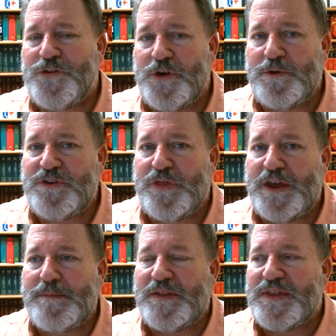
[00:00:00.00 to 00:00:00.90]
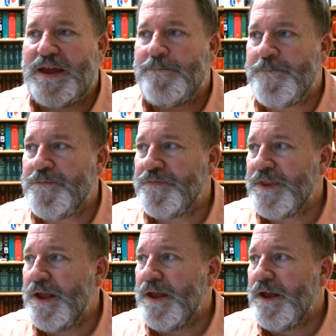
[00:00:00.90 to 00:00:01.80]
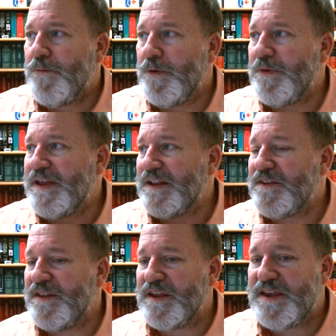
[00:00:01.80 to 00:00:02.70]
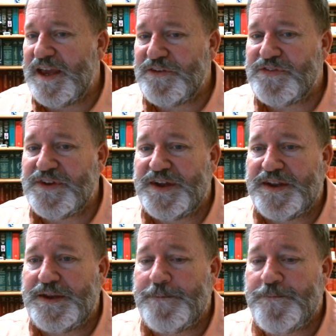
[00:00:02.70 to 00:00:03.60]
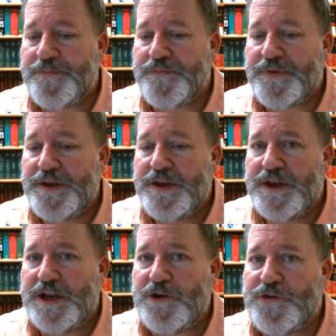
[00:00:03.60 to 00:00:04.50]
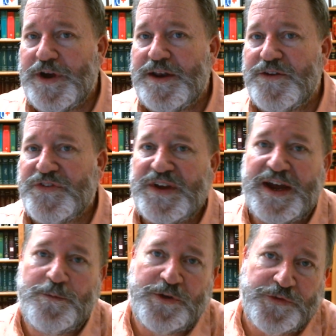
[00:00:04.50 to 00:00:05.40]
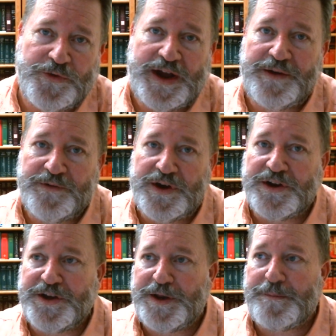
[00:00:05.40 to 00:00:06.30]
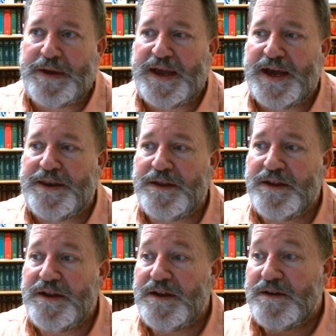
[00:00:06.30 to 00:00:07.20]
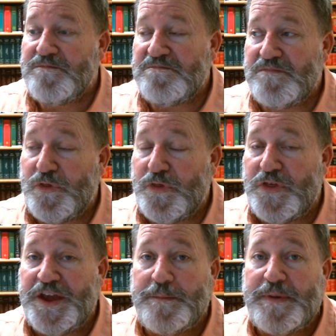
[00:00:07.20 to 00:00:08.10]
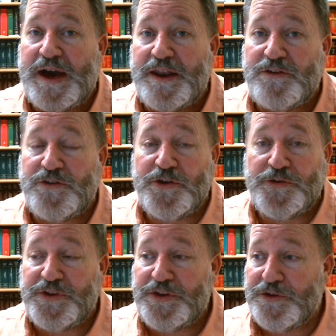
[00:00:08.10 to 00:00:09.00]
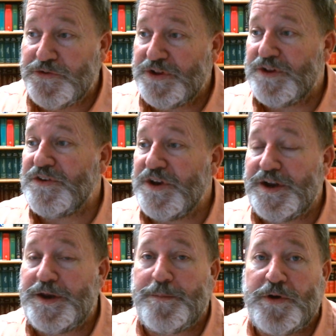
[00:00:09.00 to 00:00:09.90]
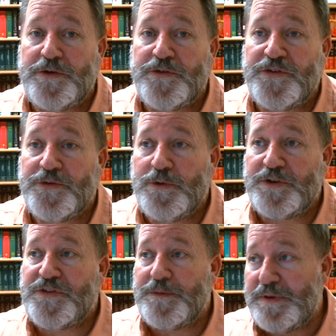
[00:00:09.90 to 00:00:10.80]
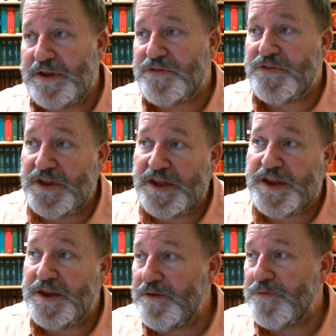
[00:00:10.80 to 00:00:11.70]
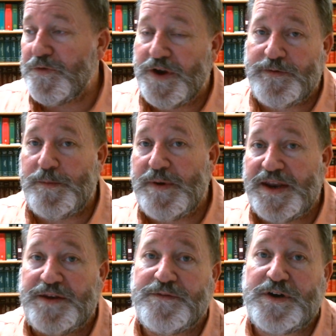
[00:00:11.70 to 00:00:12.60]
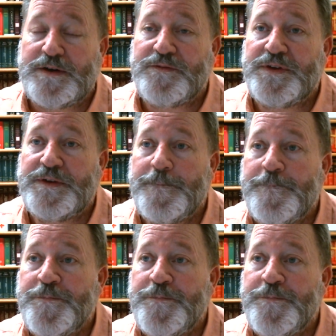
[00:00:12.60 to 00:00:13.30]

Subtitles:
So I want you to think about that. When we get to the case study and you're trying to decide what's right and wrong, good and bad, think about it using utilitarian approach. What's the best thing for everybody involved?